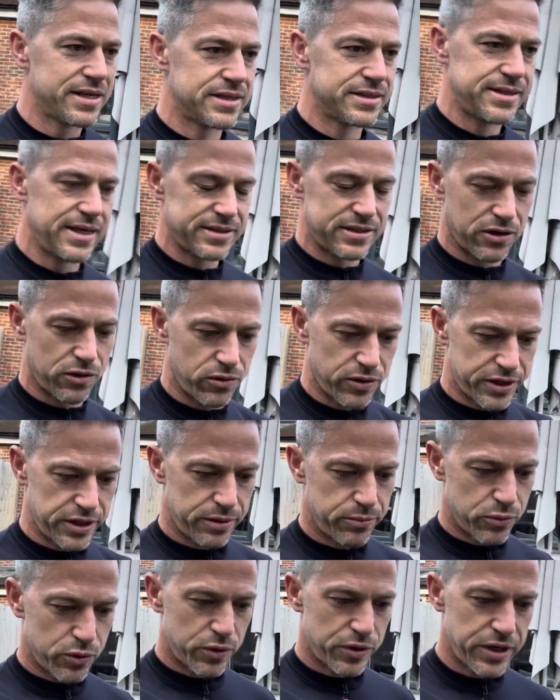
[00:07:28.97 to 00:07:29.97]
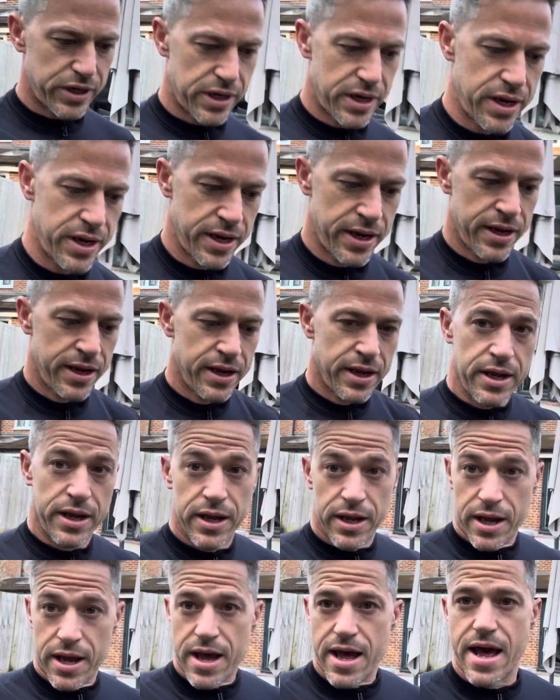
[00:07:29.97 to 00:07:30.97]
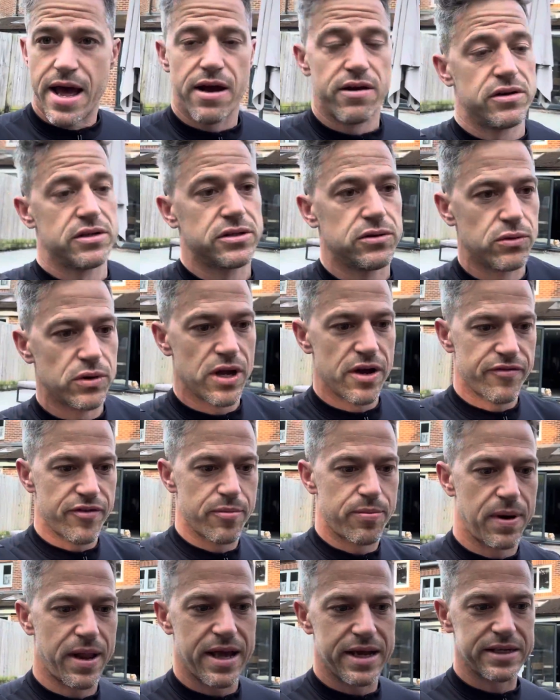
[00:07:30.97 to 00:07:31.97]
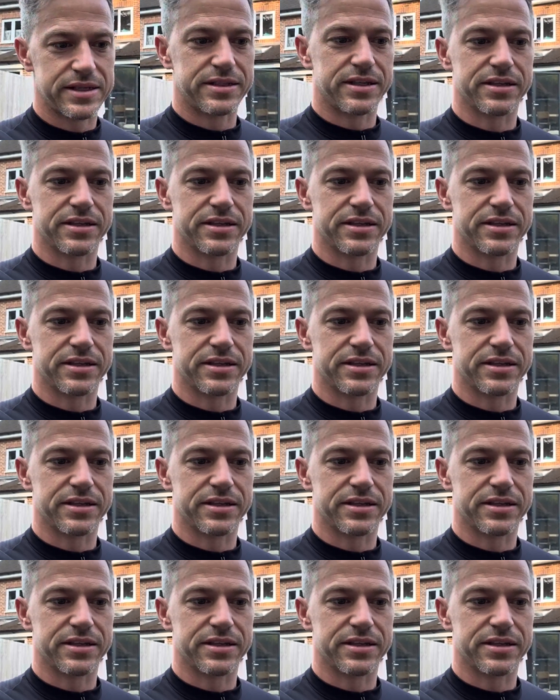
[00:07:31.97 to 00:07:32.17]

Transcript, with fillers: six o'clock in the morning hair is all over the place.